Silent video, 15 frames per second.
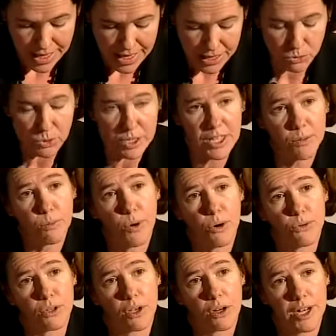And we need
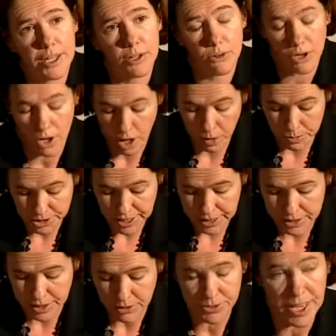both clear
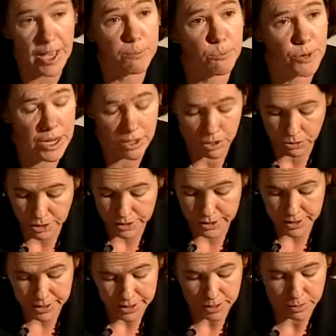objectives and
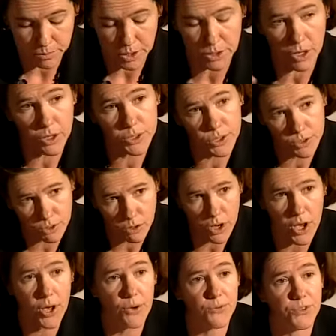priorities, but also
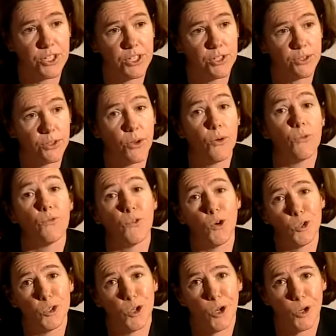a vision
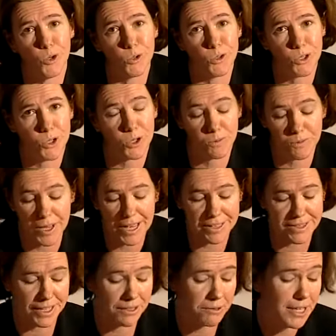for the long term. I
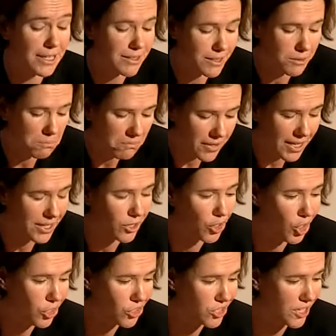think that's, in a
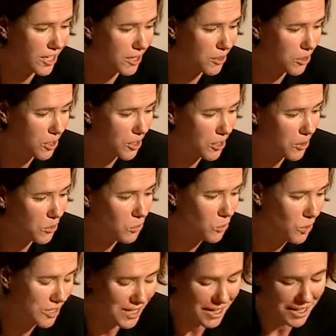nutshell,
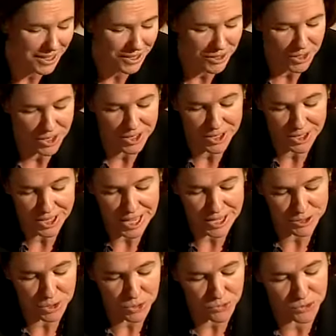what I
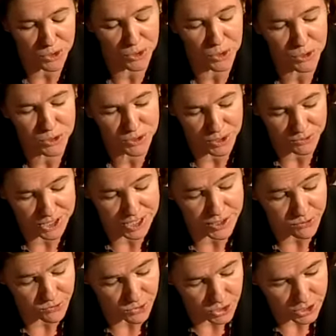kind of conclude of
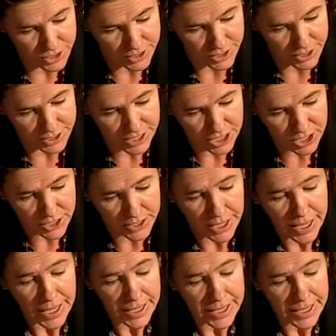this first session.